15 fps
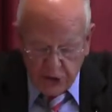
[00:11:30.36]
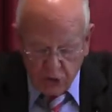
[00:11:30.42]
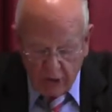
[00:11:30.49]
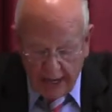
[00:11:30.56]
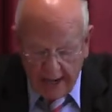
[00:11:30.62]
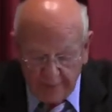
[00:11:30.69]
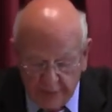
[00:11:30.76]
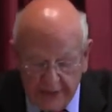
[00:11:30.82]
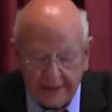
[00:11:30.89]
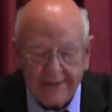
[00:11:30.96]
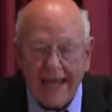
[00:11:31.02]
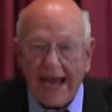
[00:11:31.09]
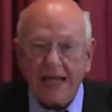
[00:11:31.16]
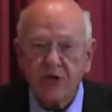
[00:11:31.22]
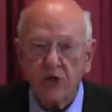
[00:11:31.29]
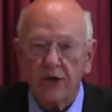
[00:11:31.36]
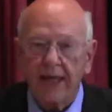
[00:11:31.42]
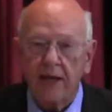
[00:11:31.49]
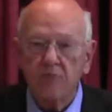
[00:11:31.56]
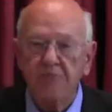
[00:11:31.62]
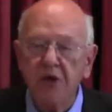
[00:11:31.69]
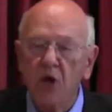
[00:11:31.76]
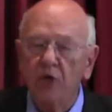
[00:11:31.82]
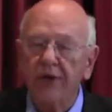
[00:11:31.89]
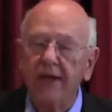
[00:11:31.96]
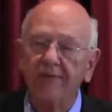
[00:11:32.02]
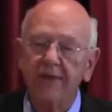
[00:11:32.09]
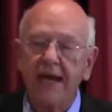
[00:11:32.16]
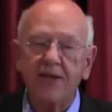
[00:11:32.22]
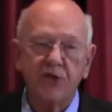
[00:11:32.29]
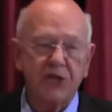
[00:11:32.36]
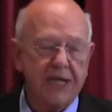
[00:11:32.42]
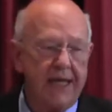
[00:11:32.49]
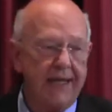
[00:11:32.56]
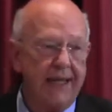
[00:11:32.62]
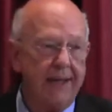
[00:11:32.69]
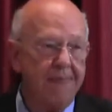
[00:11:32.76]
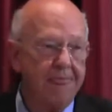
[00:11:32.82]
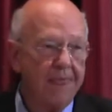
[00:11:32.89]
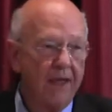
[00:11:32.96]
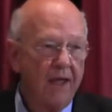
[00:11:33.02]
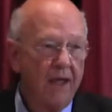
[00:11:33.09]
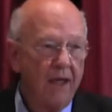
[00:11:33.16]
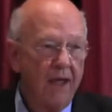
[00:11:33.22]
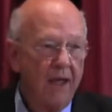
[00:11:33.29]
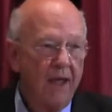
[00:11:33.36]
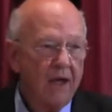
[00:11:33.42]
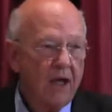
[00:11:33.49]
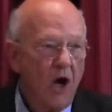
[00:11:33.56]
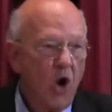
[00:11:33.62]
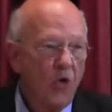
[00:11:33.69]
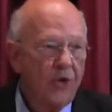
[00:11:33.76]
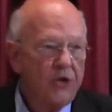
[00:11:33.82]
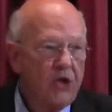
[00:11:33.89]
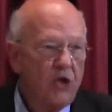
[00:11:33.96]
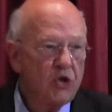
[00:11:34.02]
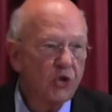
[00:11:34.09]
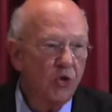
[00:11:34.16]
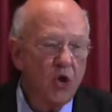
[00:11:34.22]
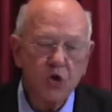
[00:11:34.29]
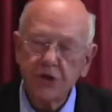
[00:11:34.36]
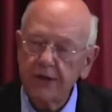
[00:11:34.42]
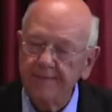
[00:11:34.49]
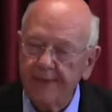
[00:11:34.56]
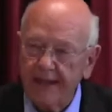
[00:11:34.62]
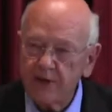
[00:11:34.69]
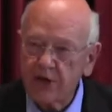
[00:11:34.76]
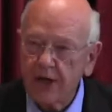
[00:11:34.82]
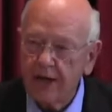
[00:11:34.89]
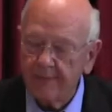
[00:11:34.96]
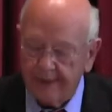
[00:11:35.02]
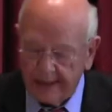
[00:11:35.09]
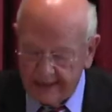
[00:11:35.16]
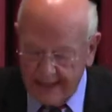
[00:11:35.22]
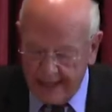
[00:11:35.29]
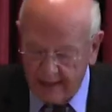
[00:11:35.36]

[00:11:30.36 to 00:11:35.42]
describes the dazzling beauty of that city, called the New Jerusalem that's coming